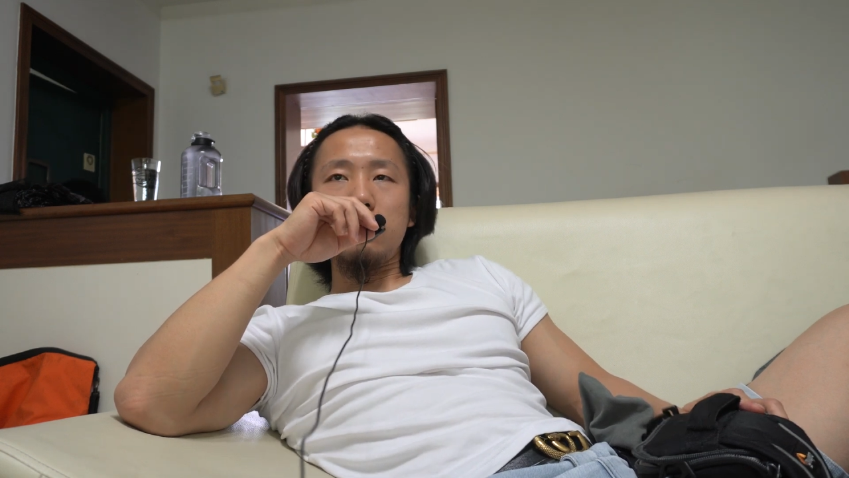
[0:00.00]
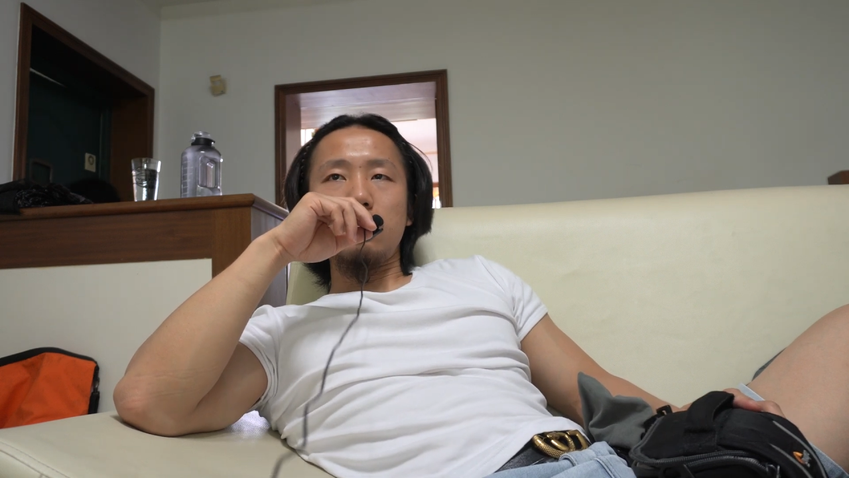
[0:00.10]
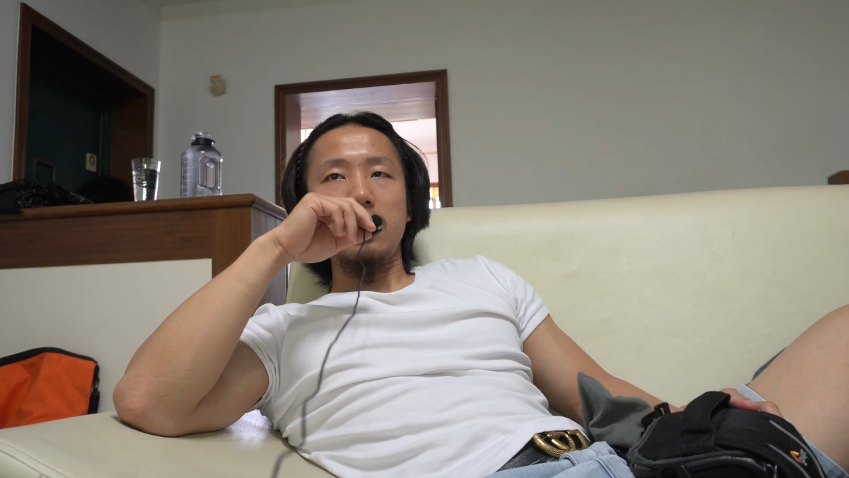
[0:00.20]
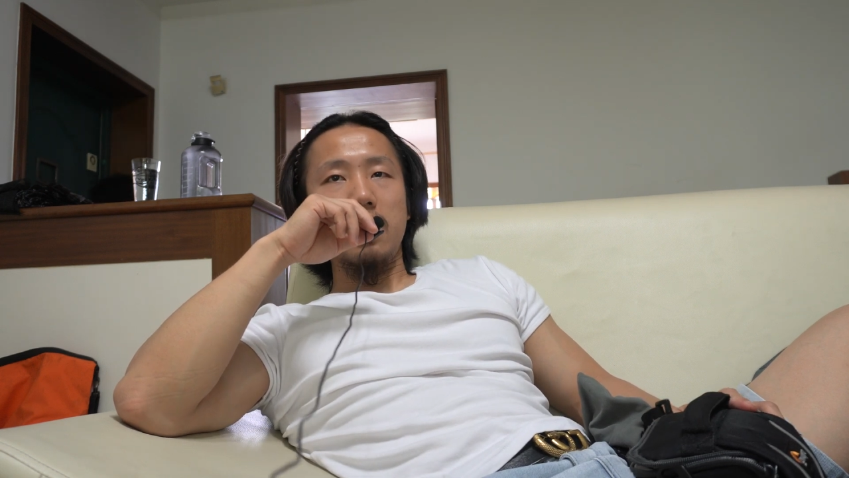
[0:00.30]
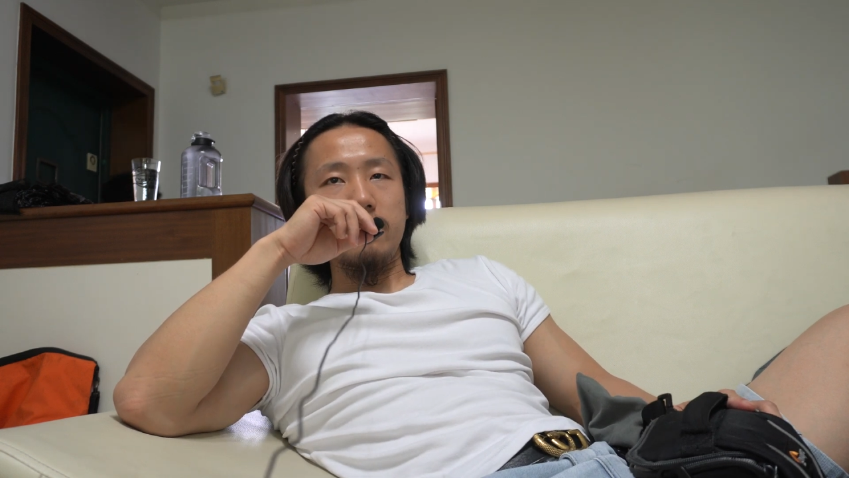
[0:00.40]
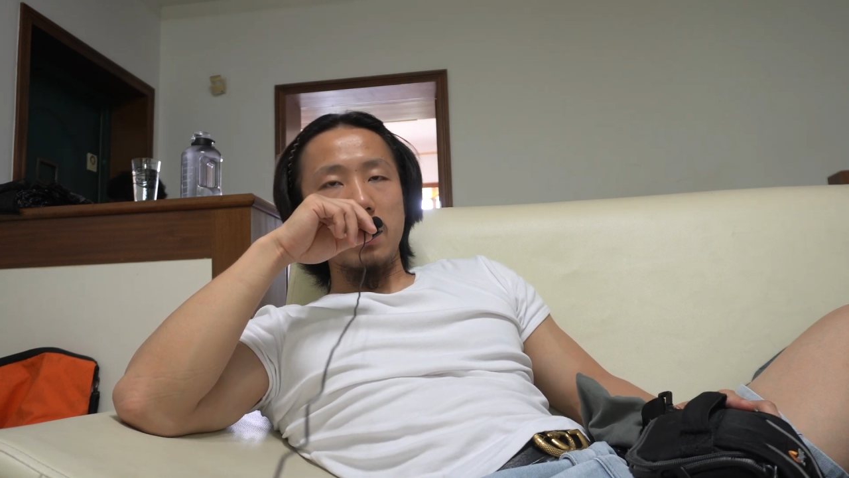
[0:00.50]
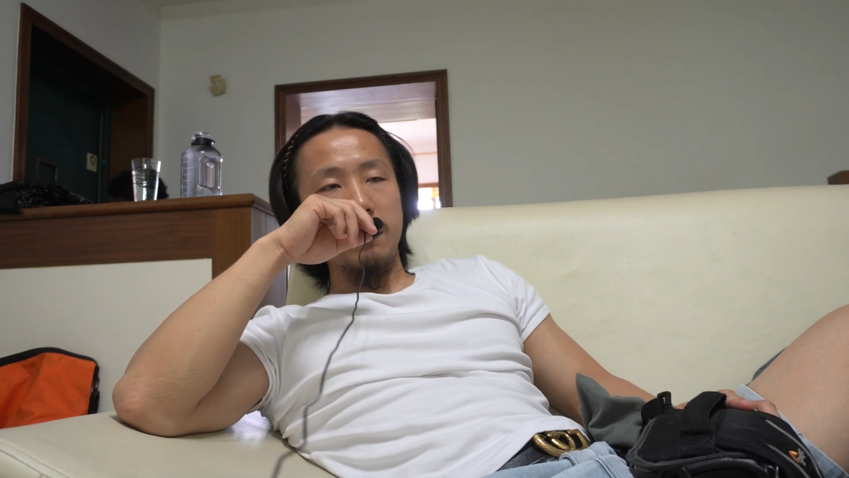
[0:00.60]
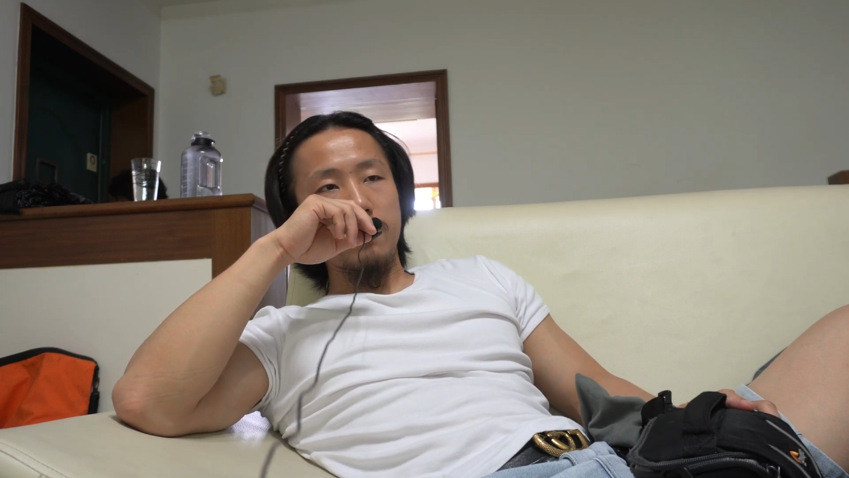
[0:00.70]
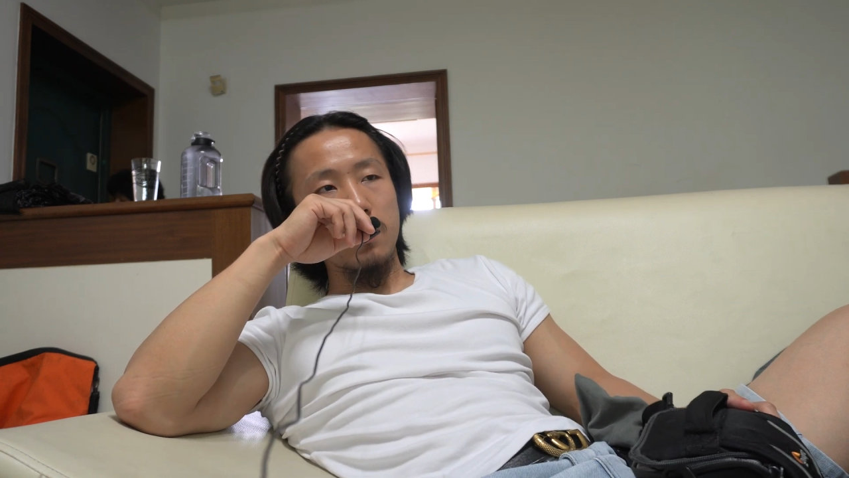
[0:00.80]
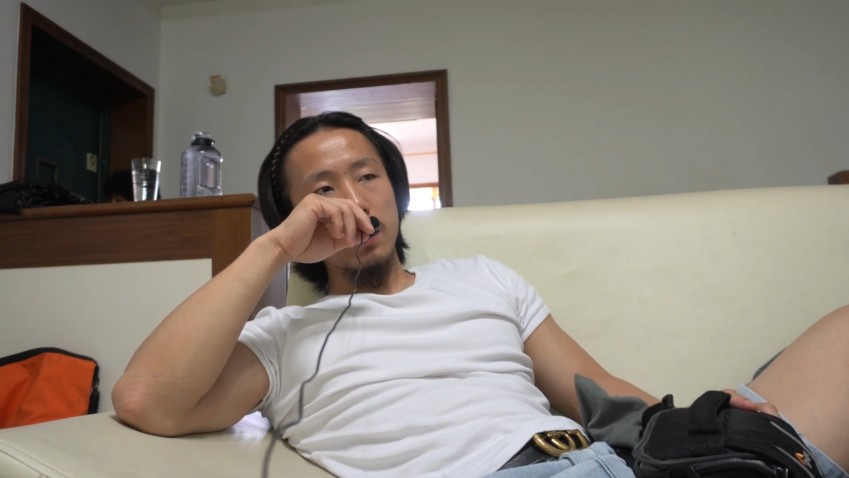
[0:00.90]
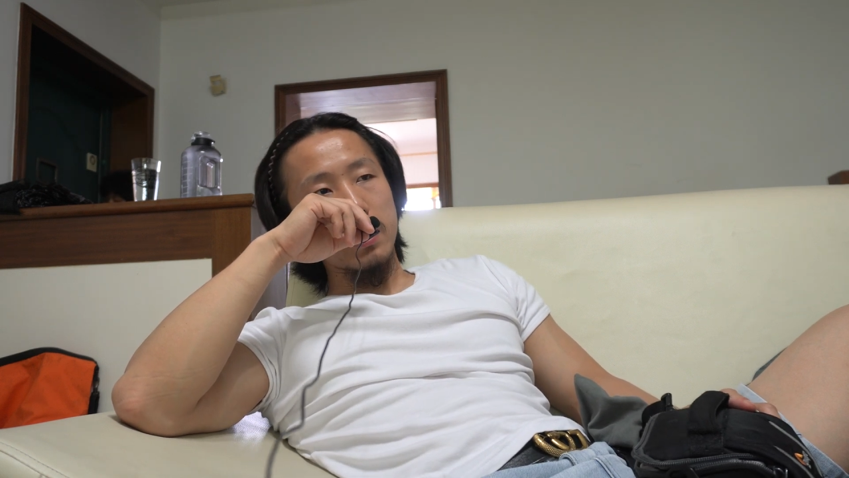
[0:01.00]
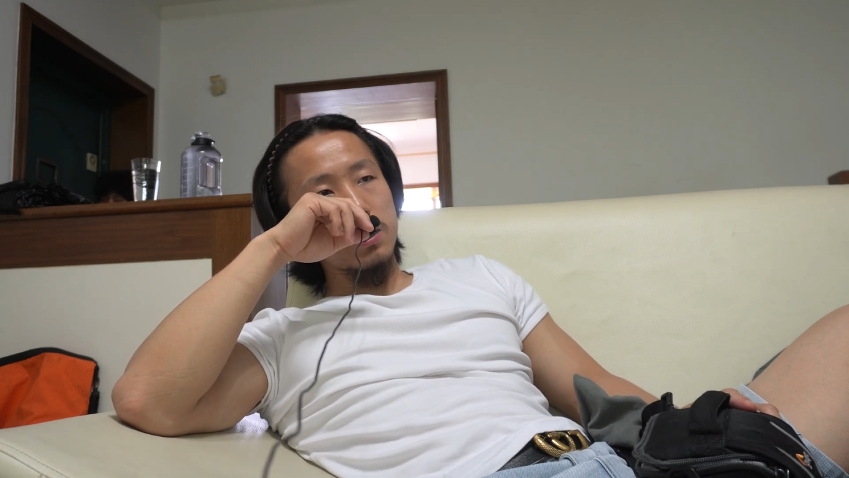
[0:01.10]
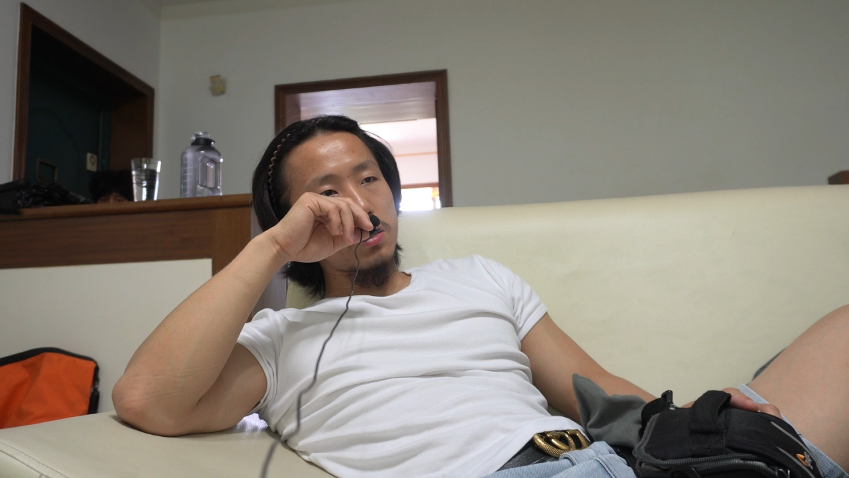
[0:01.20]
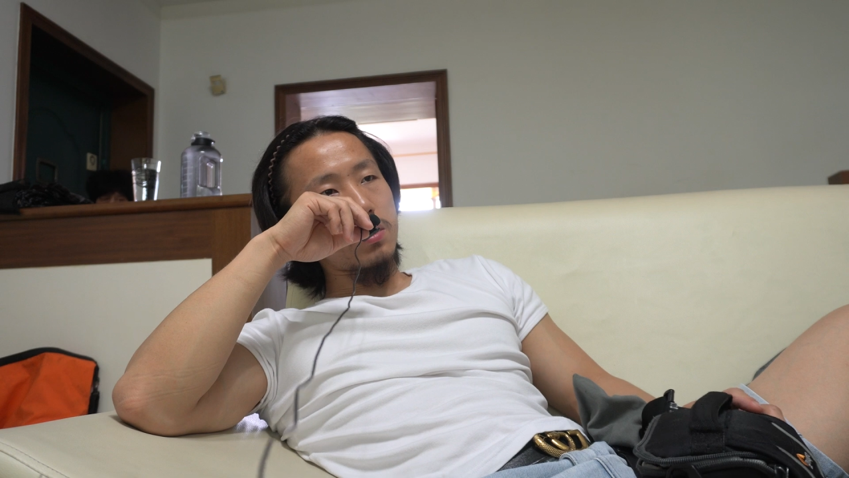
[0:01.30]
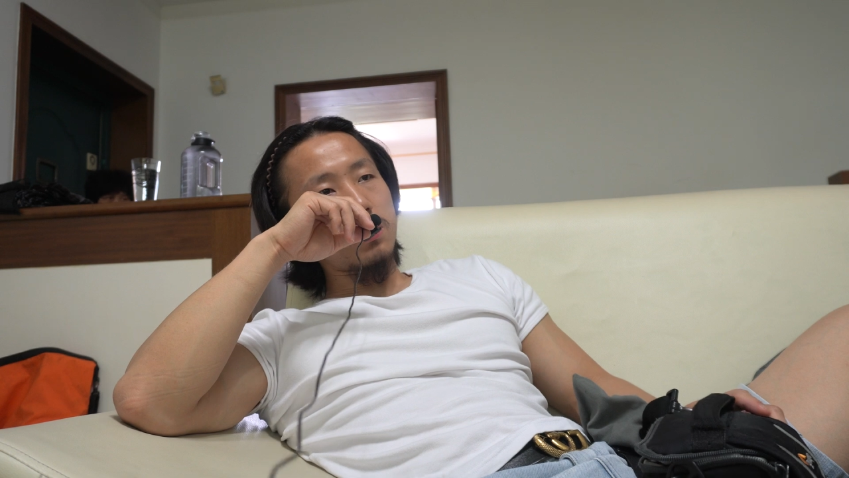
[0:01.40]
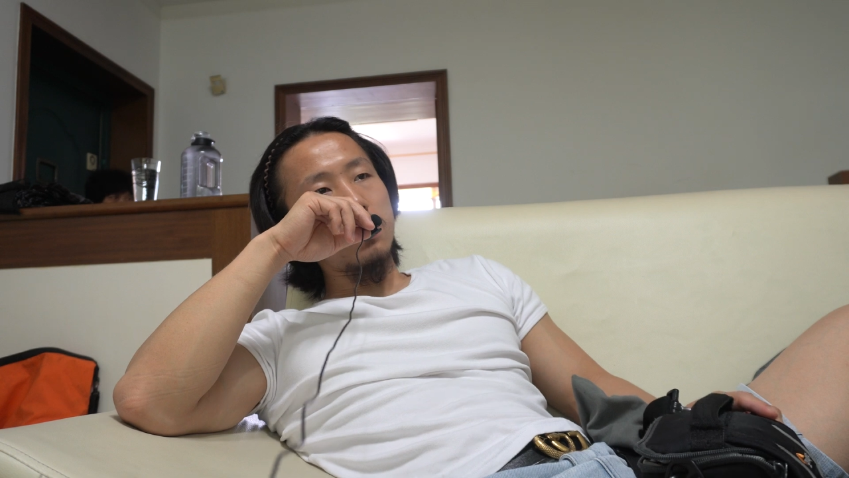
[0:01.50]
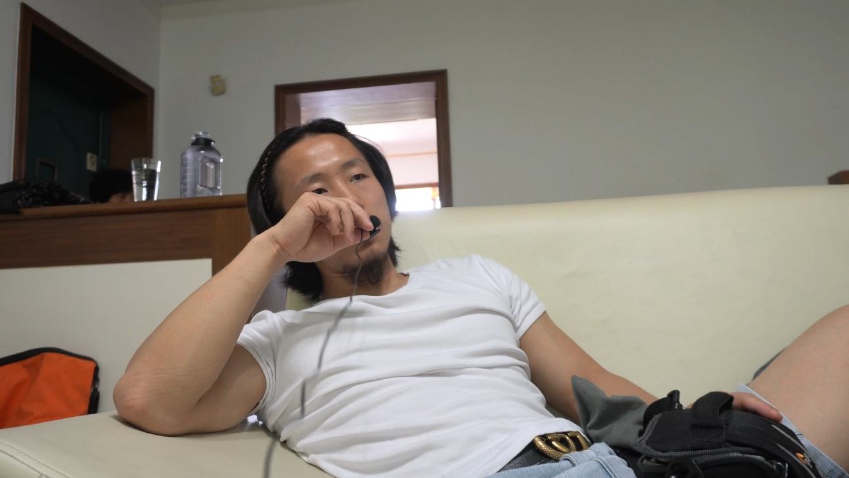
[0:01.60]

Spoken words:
whenever I feel like to.